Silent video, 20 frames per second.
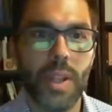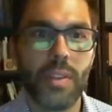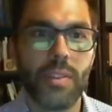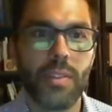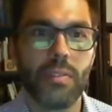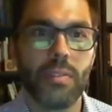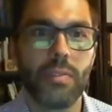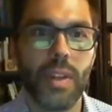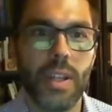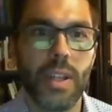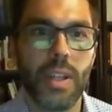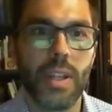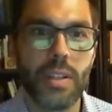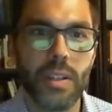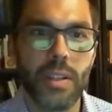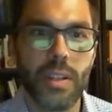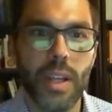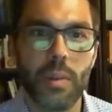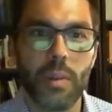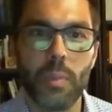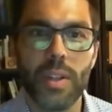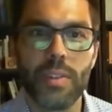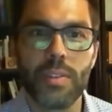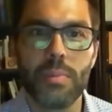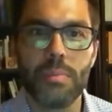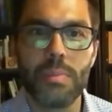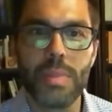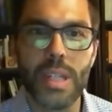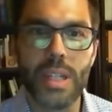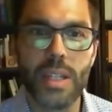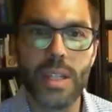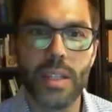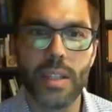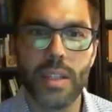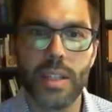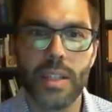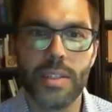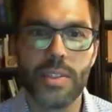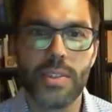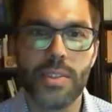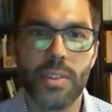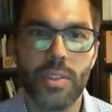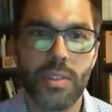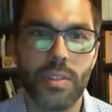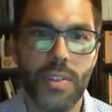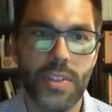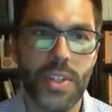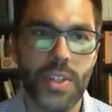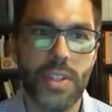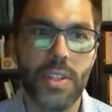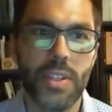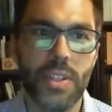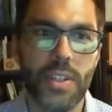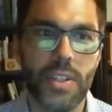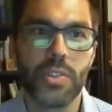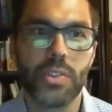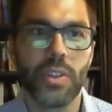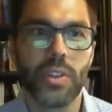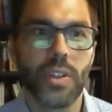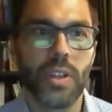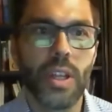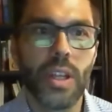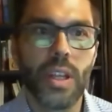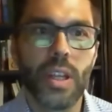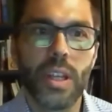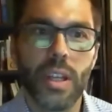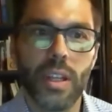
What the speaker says: Pennsylvania, and went immediately to serve as a teacher